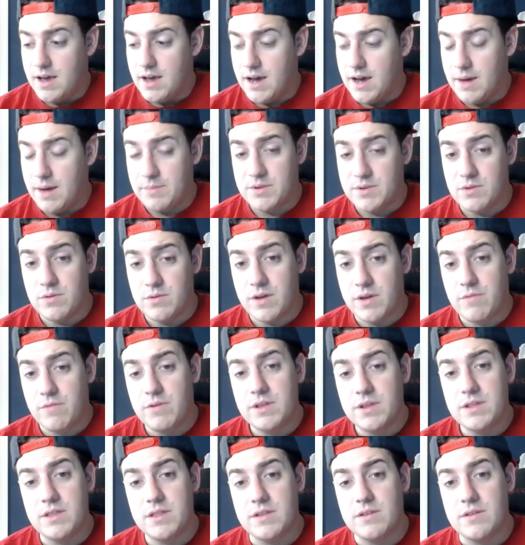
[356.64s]
Um, so like
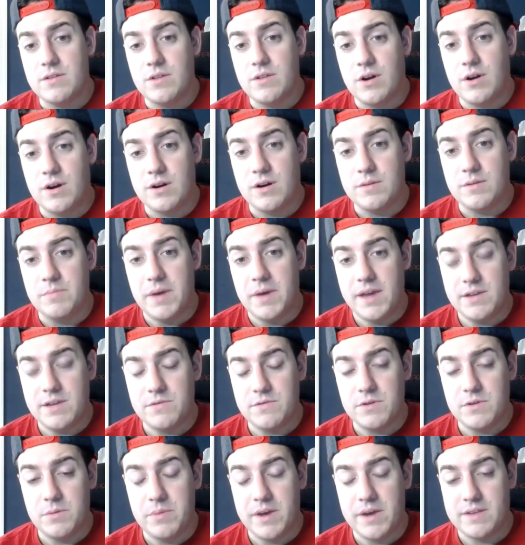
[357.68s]
really the our page
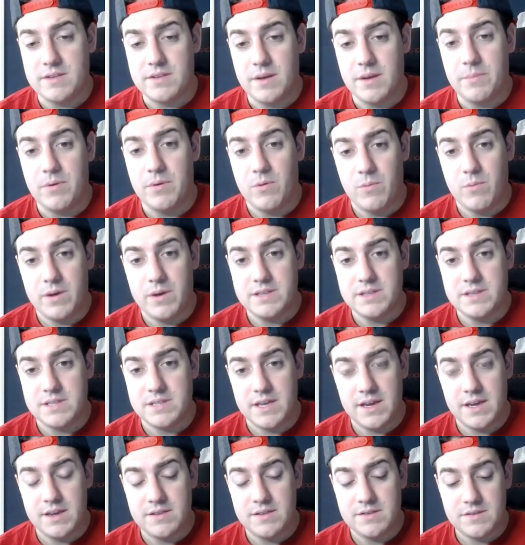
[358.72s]
really picks up on
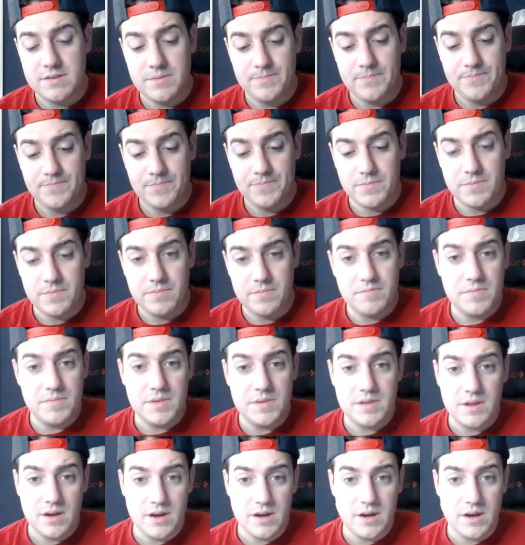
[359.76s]
Wednesdays
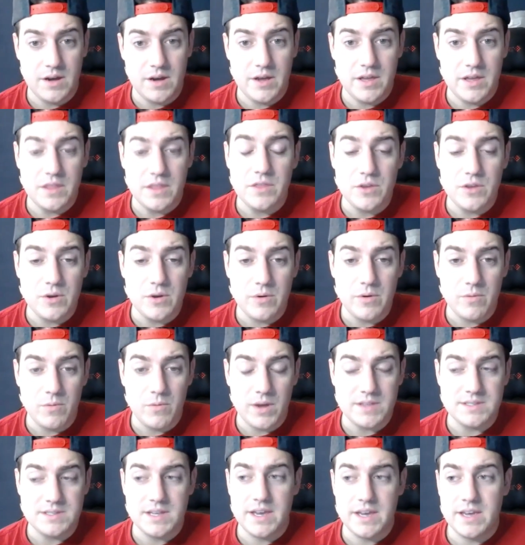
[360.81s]
uh, in U-
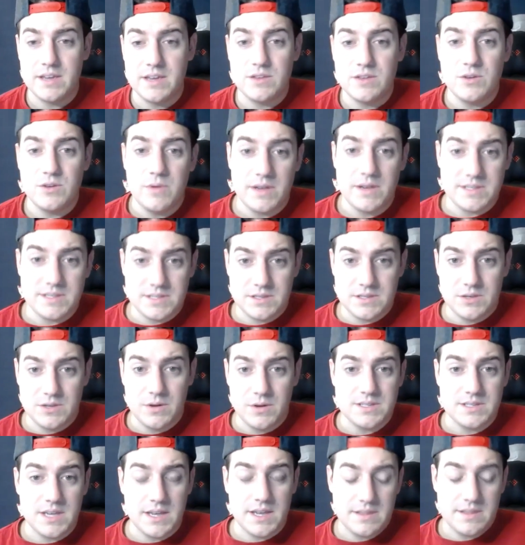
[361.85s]
Wednesday US
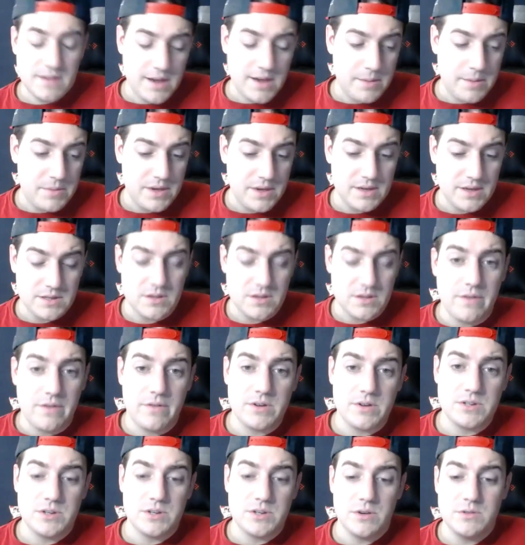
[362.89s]
USA time because of
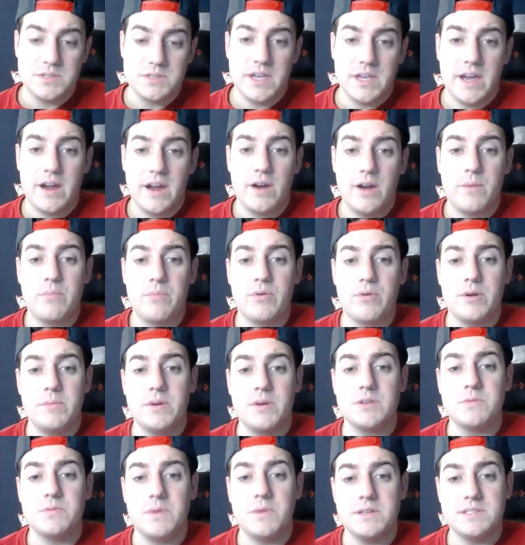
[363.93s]
our shows air pretty
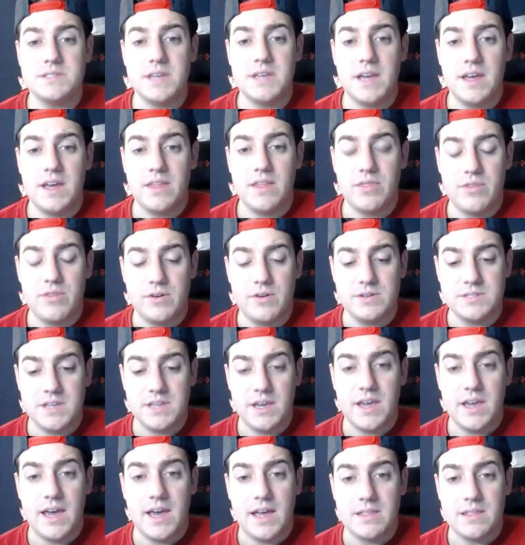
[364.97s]
much Wednesday and
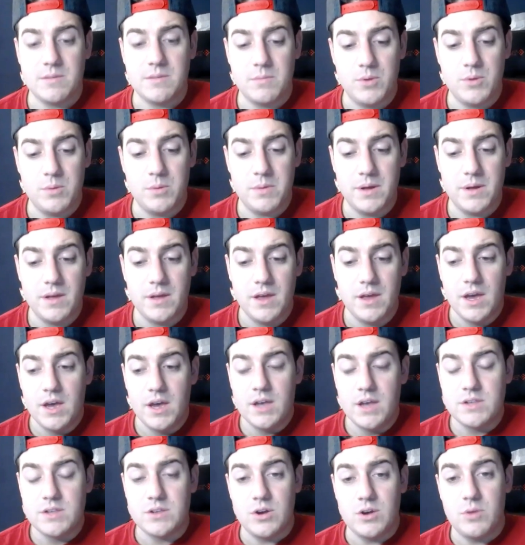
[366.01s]
Thursday at the moment.
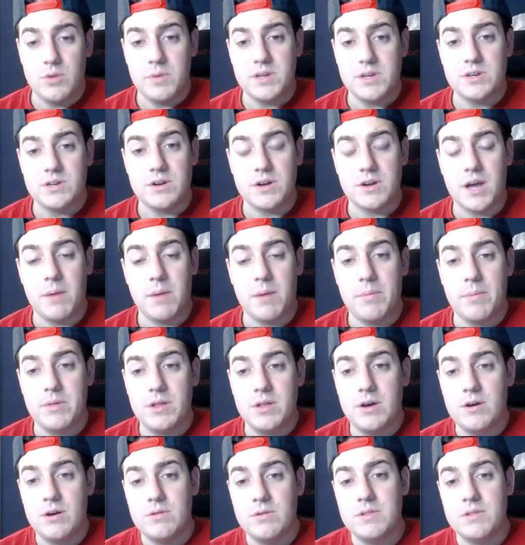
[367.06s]
So make sure to comment
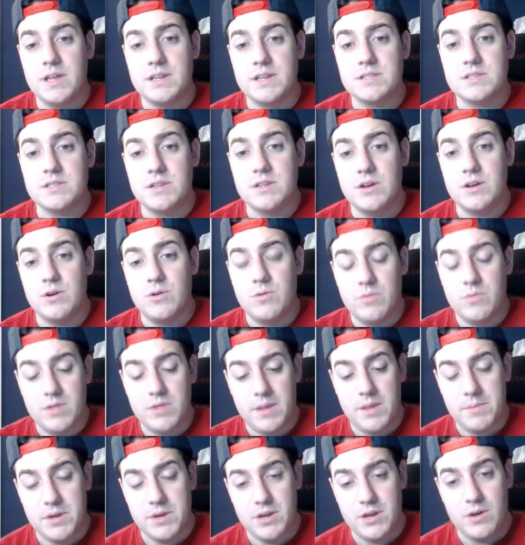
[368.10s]
below, let us know,
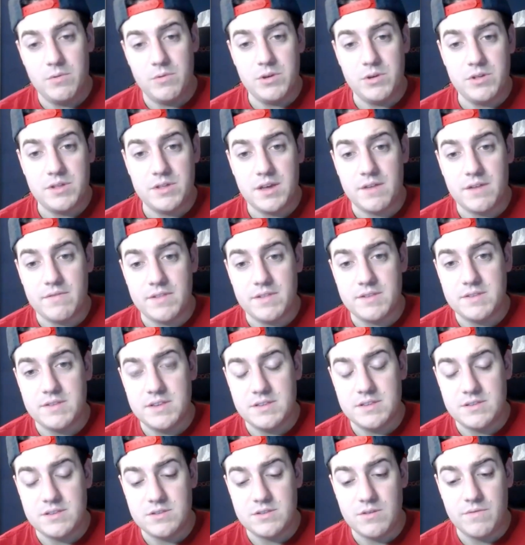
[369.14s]
let me know what you think of the
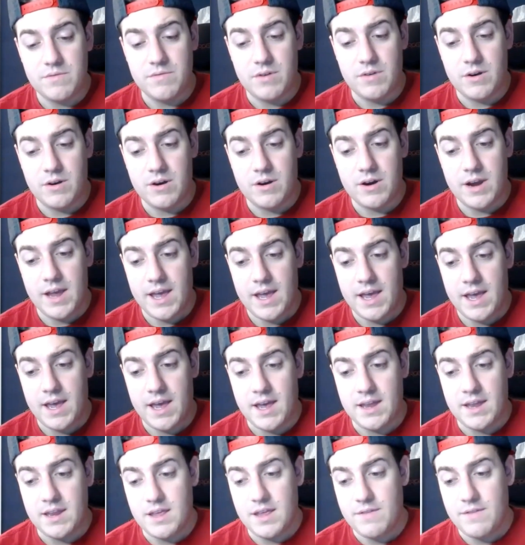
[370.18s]
season so far,
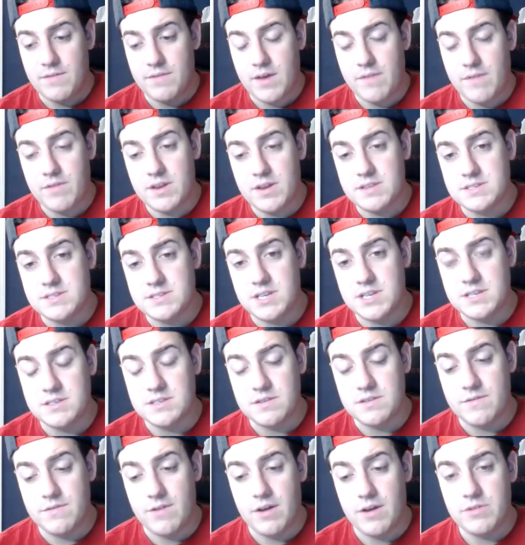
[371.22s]
and if you have any
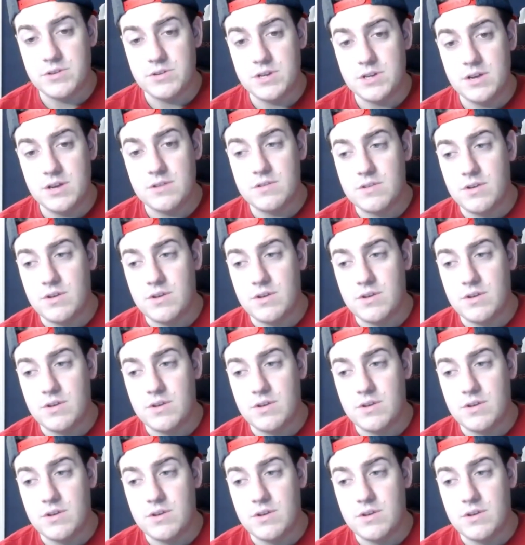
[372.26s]
suggestions for other shows.